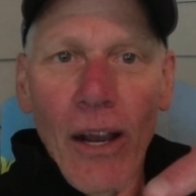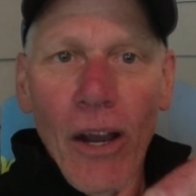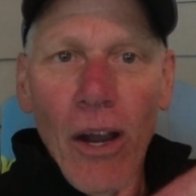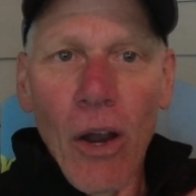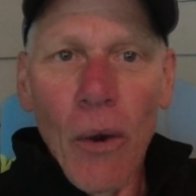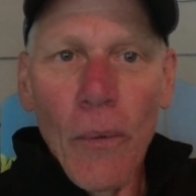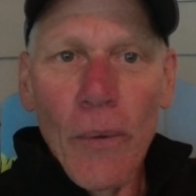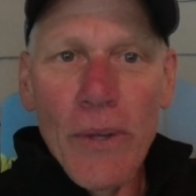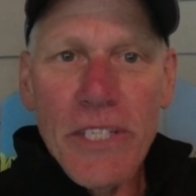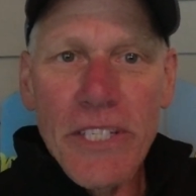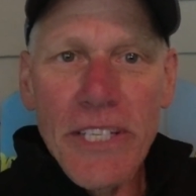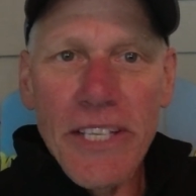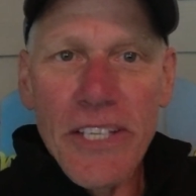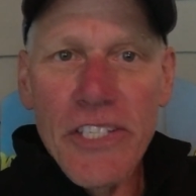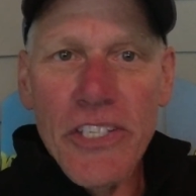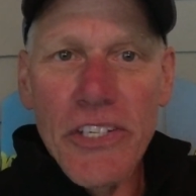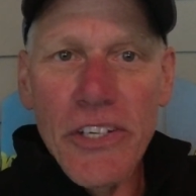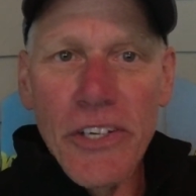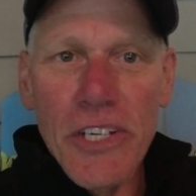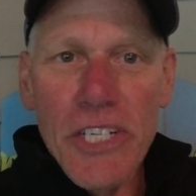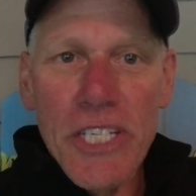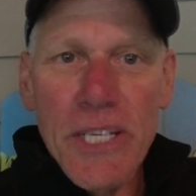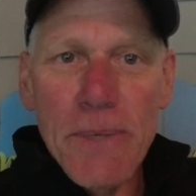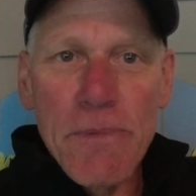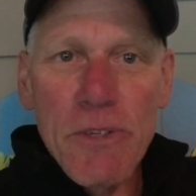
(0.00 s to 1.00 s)
Always
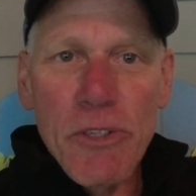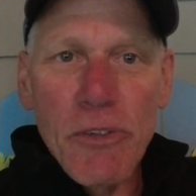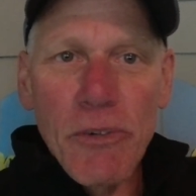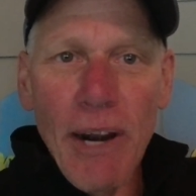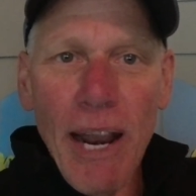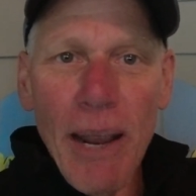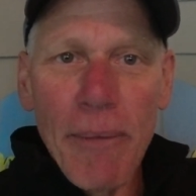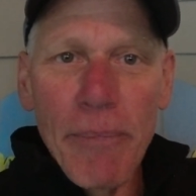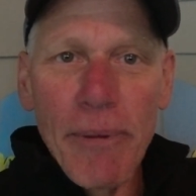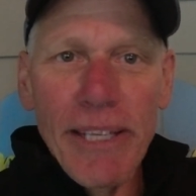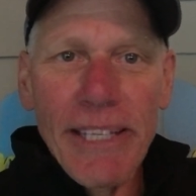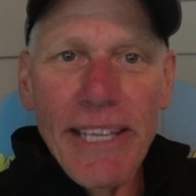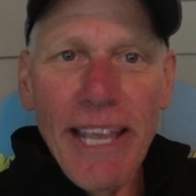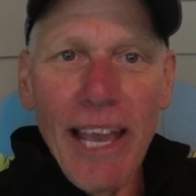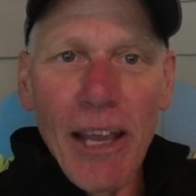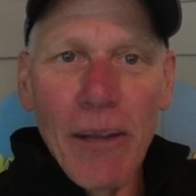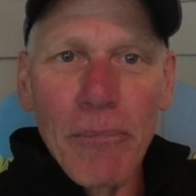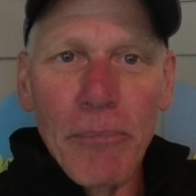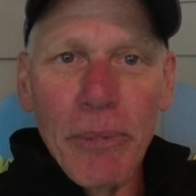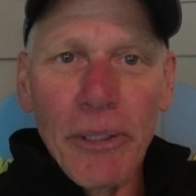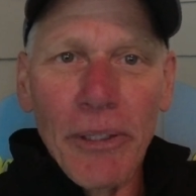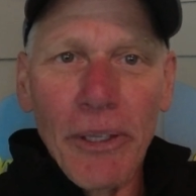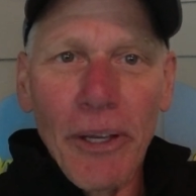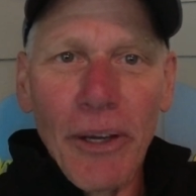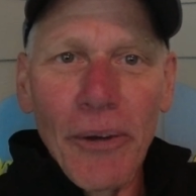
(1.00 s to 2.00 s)
consider subscribing
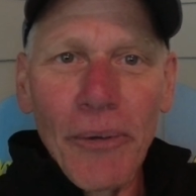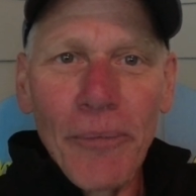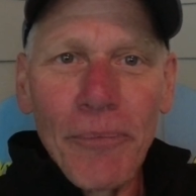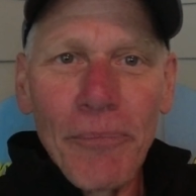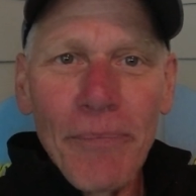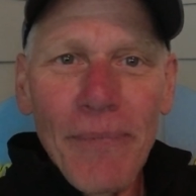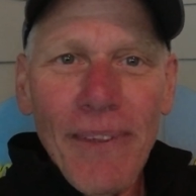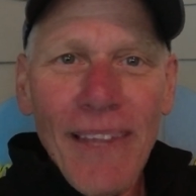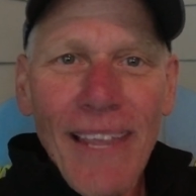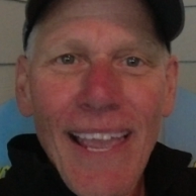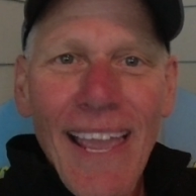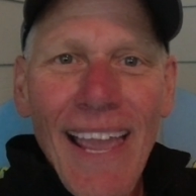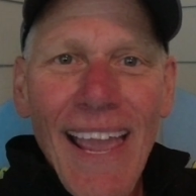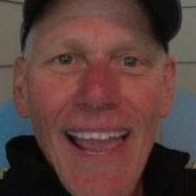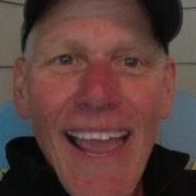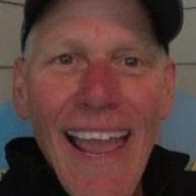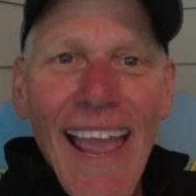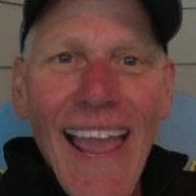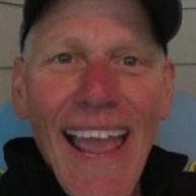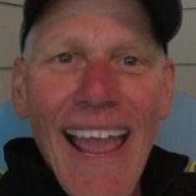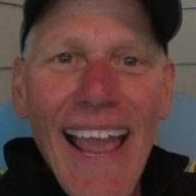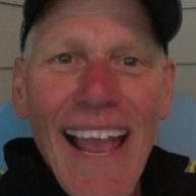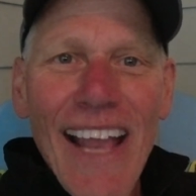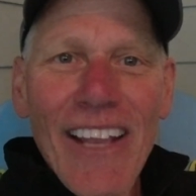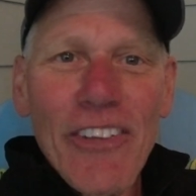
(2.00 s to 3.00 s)
down below.
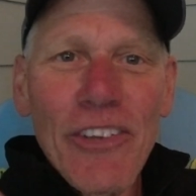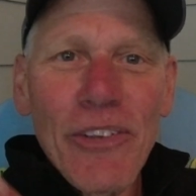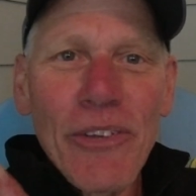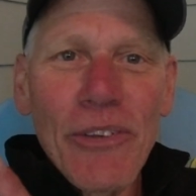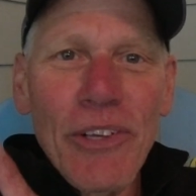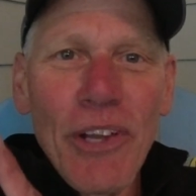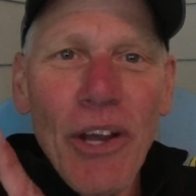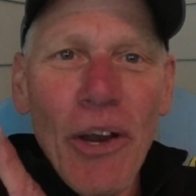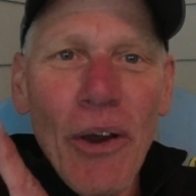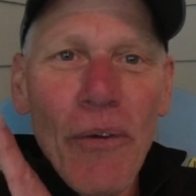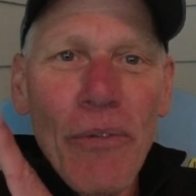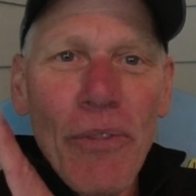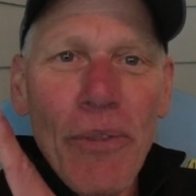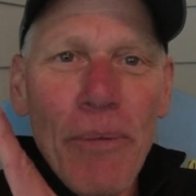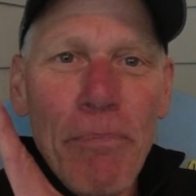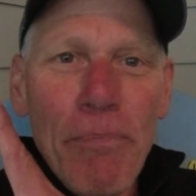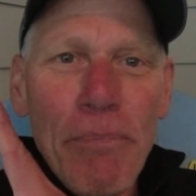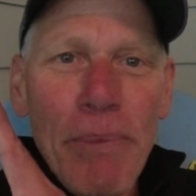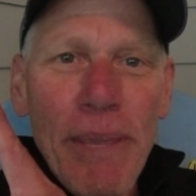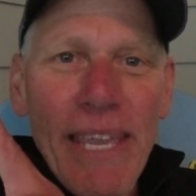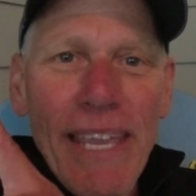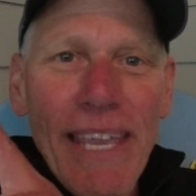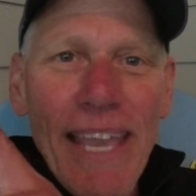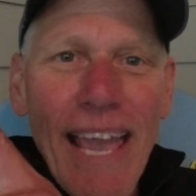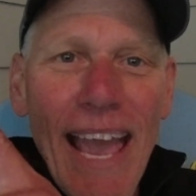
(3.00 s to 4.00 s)
And you know the
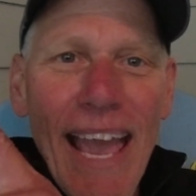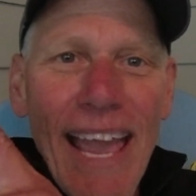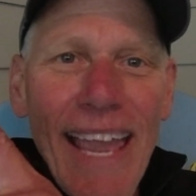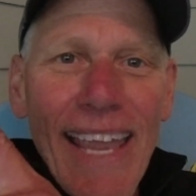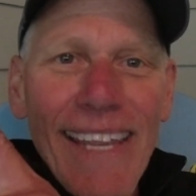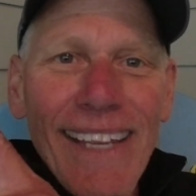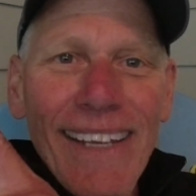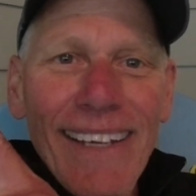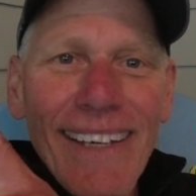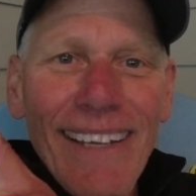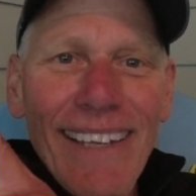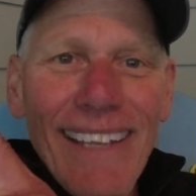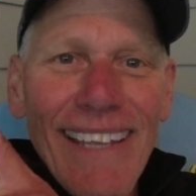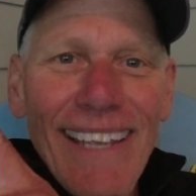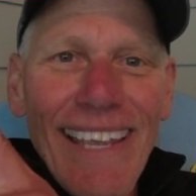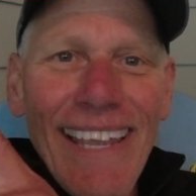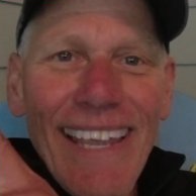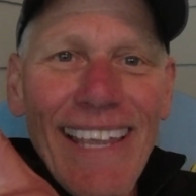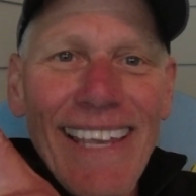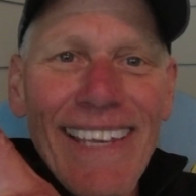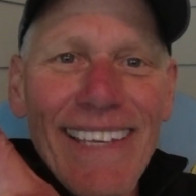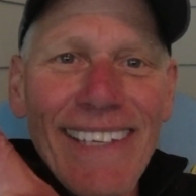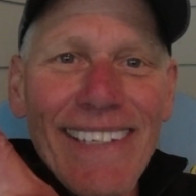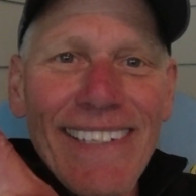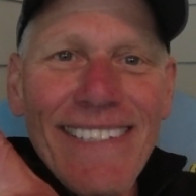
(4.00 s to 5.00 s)
BA
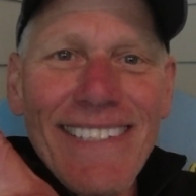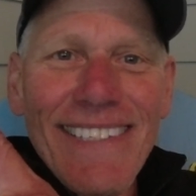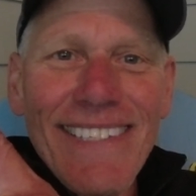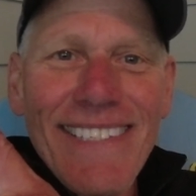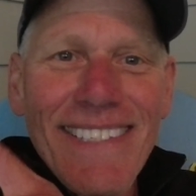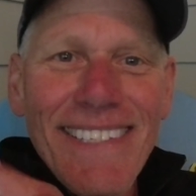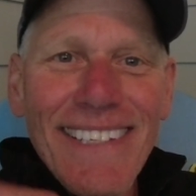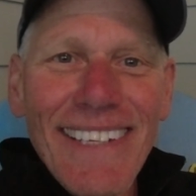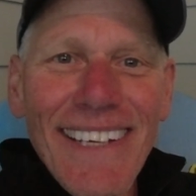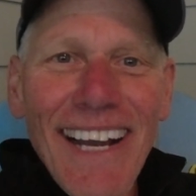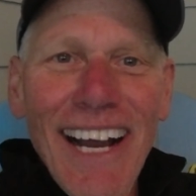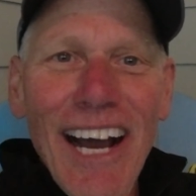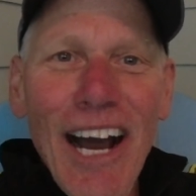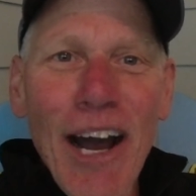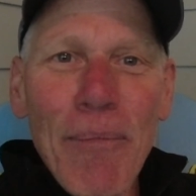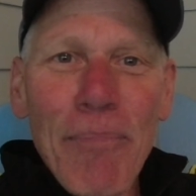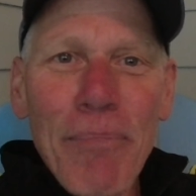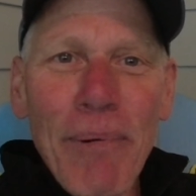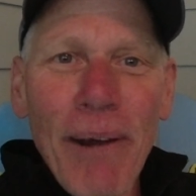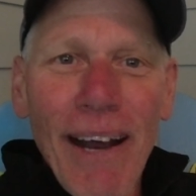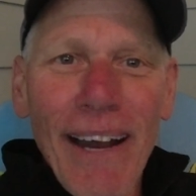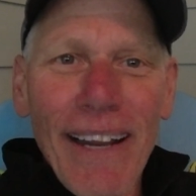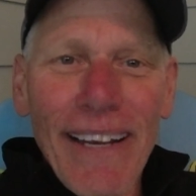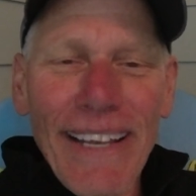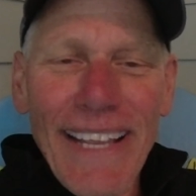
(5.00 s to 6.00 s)
is
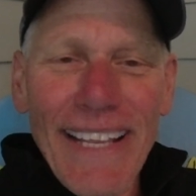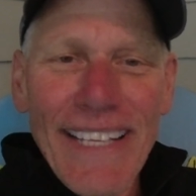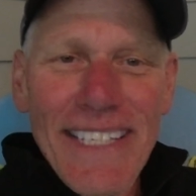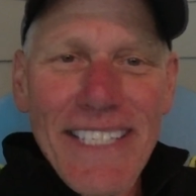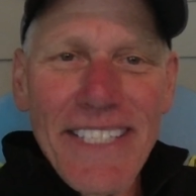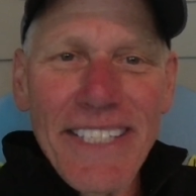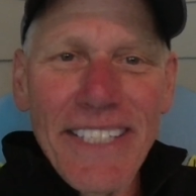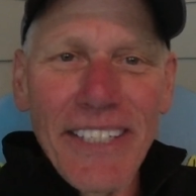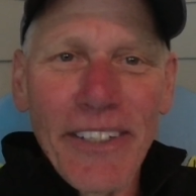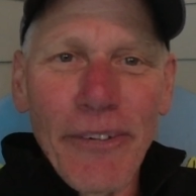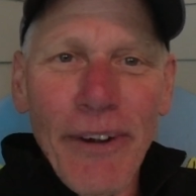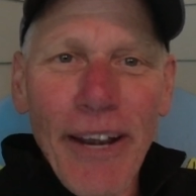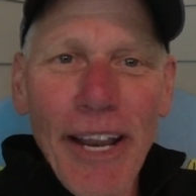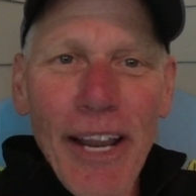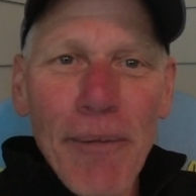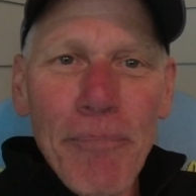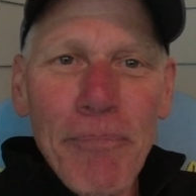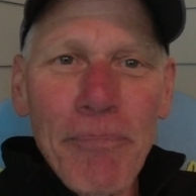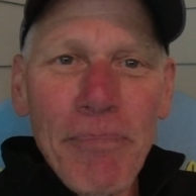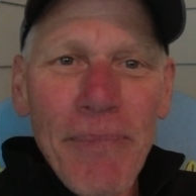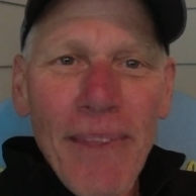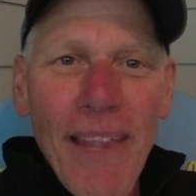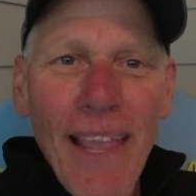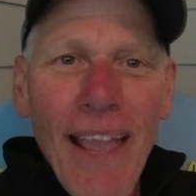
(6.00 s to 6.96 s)
up on Instagram.